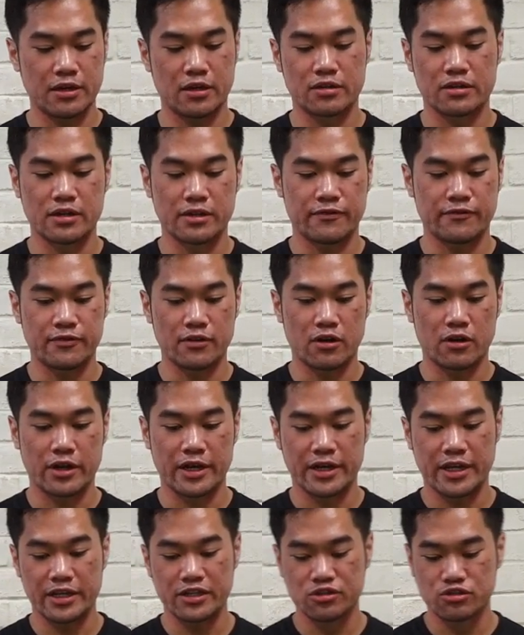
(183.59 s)
on the floor
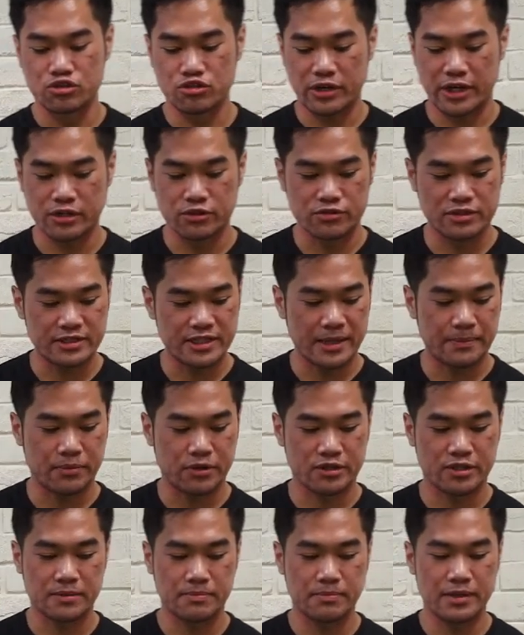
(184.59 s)
and then you try to step
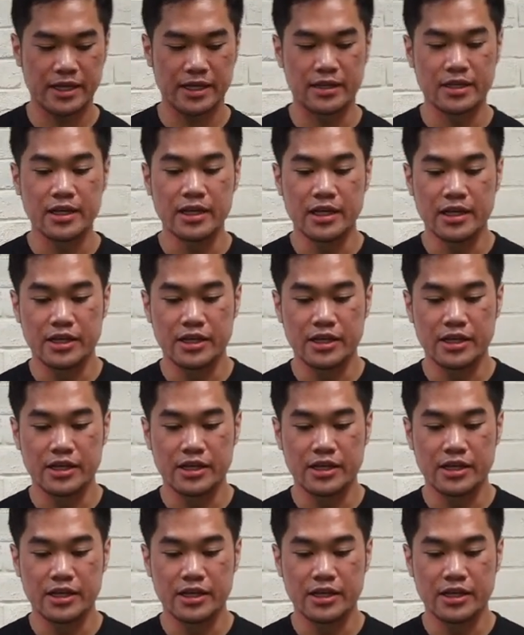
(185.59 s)
on the plate.